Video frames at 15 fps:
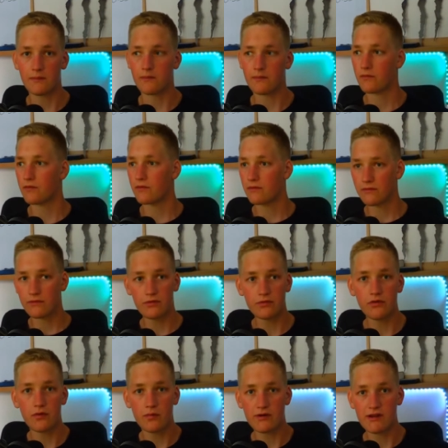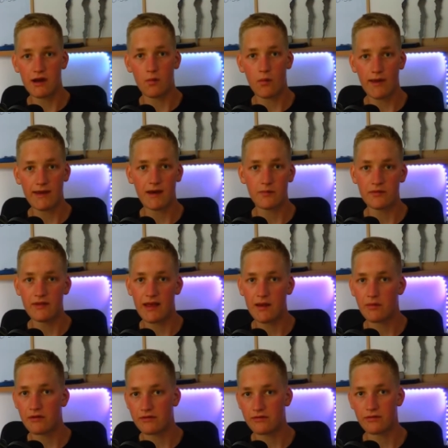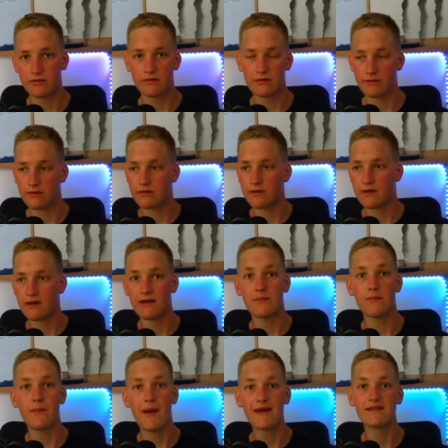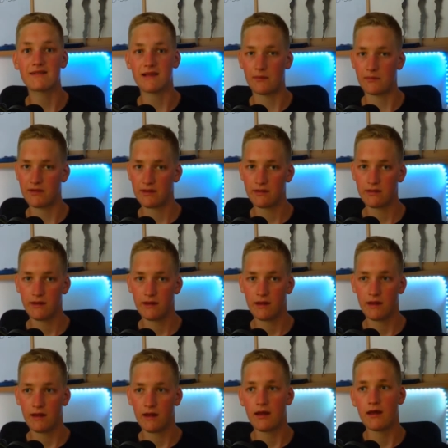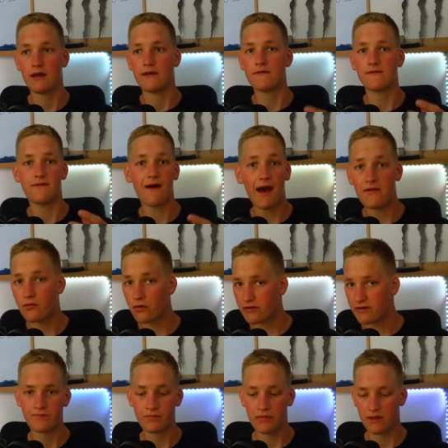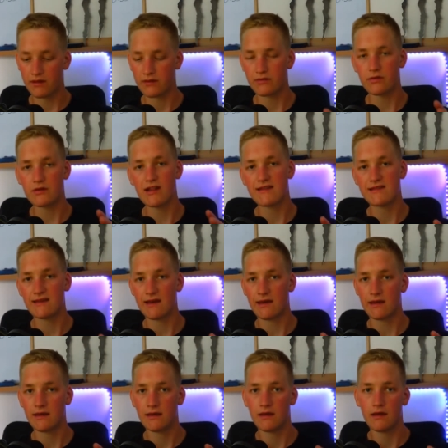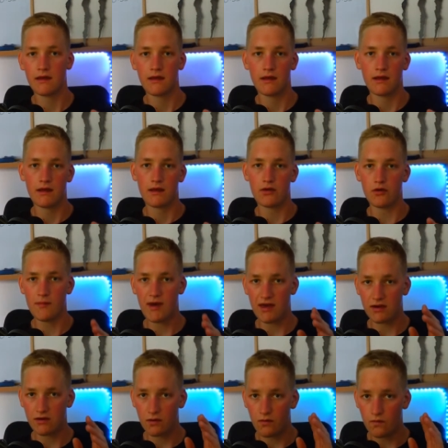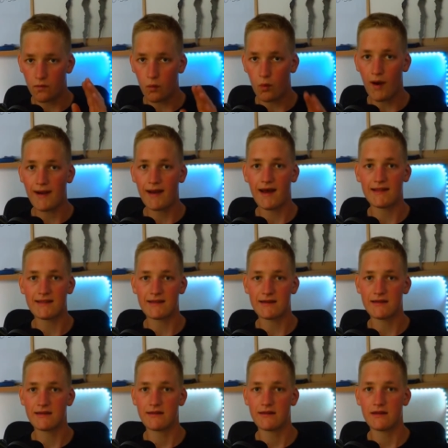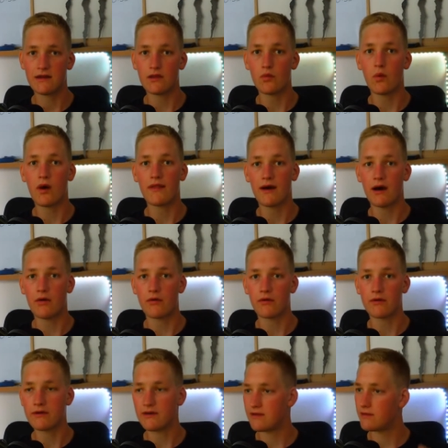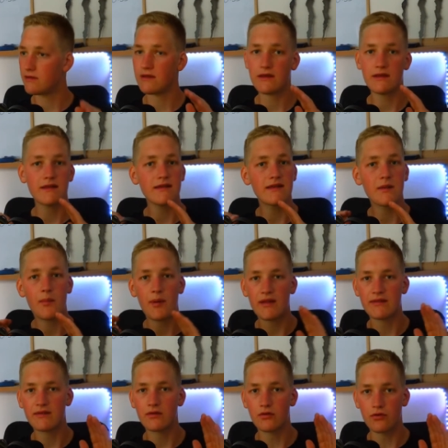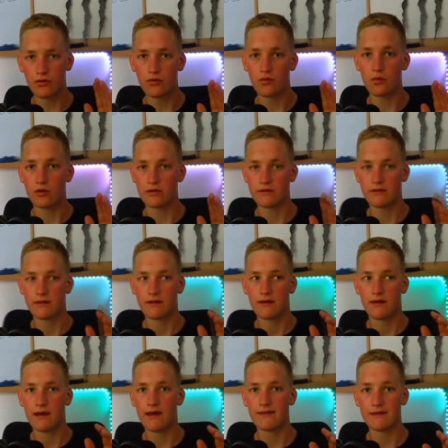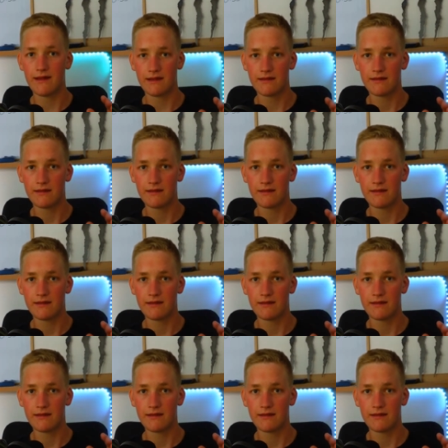or you don't wanna wake up neighbors, or make something, five or ten. So let's say you make 100 in one hour. It it depends on you what, and then